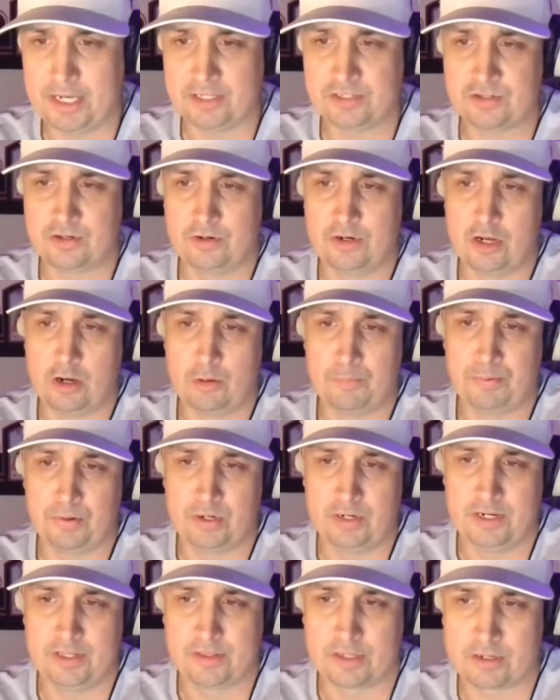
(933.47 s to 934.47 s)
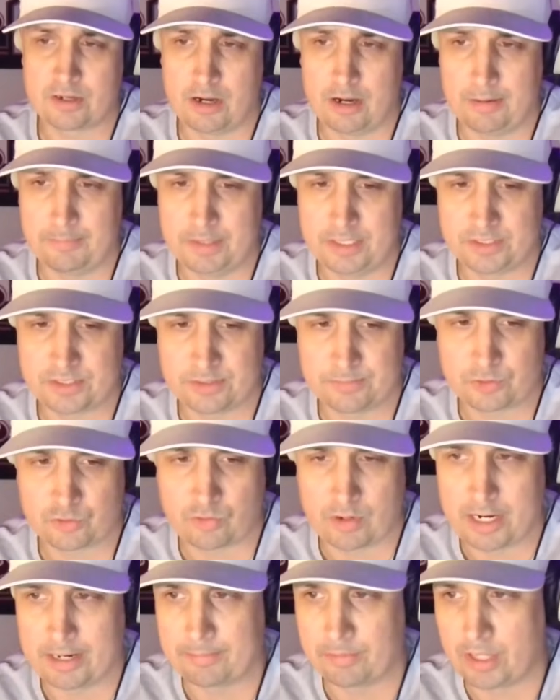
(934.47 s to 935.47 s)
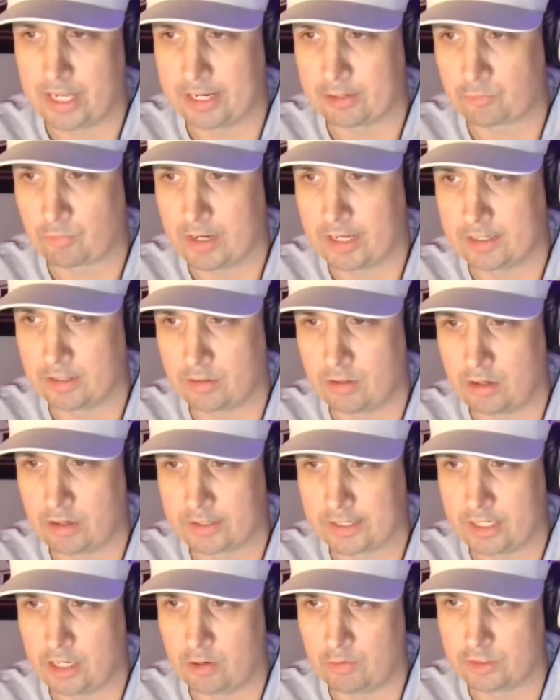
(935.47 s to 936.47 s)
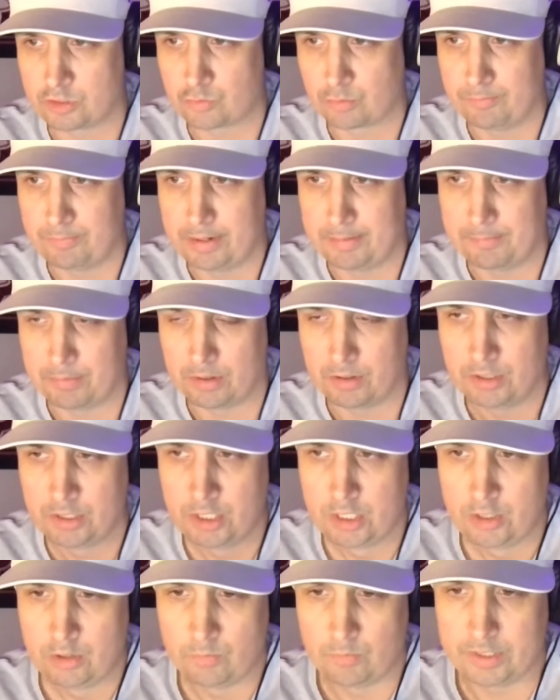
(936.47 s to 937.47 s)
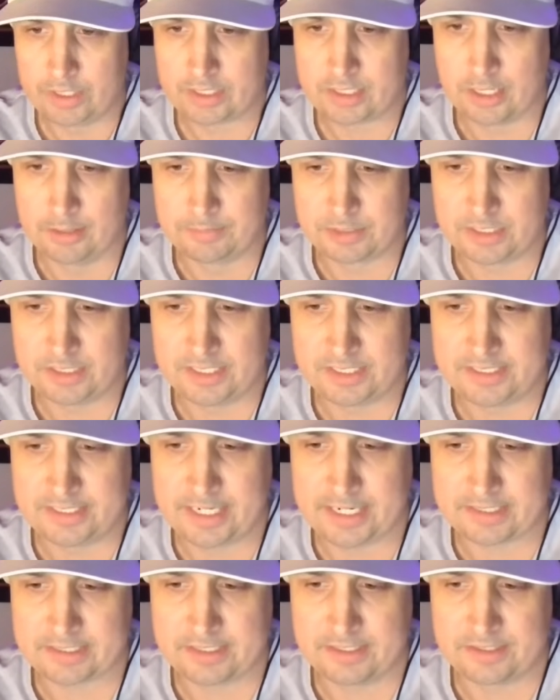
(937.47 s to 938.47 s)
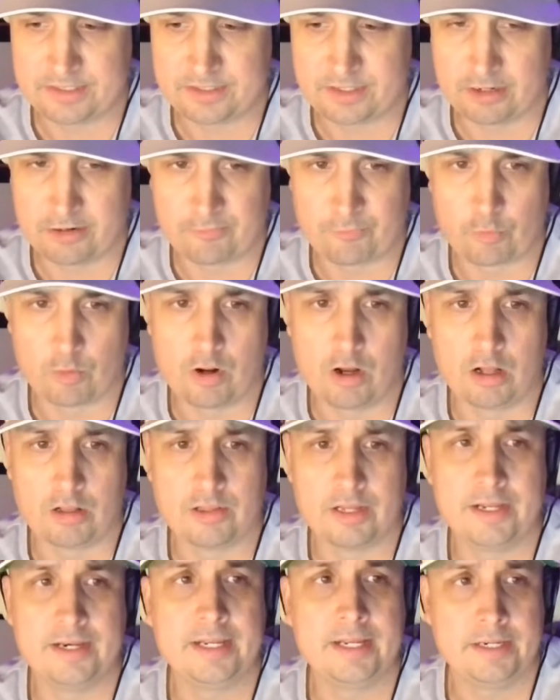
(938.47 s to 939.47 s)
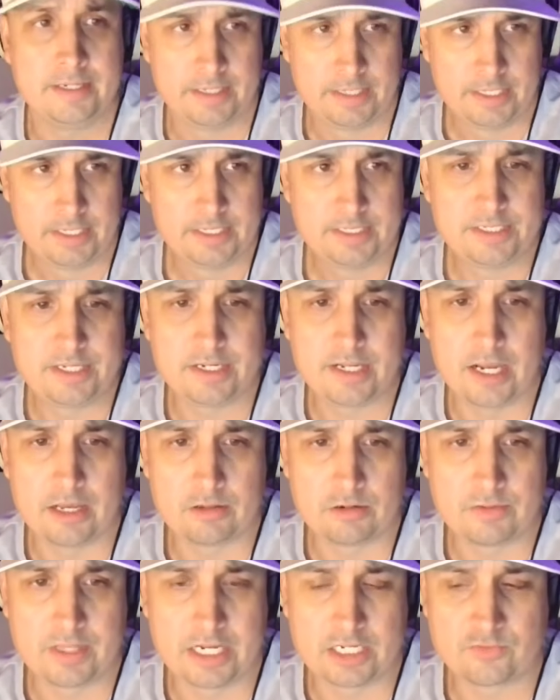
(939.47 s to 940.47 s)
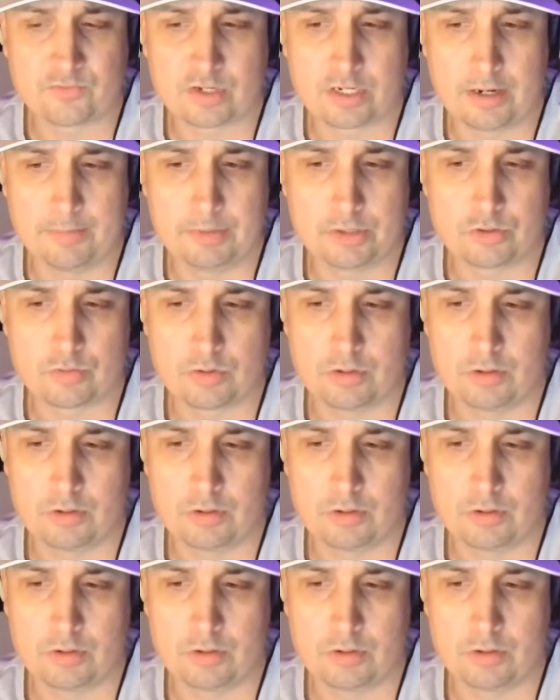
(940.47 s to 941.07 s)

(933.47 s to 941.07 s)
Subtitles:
Yes or no? Put it in the comments. Subscribe, like, ride along. And always remember, when it comes to this Texan stuff, we're all in it together. Thanks for coming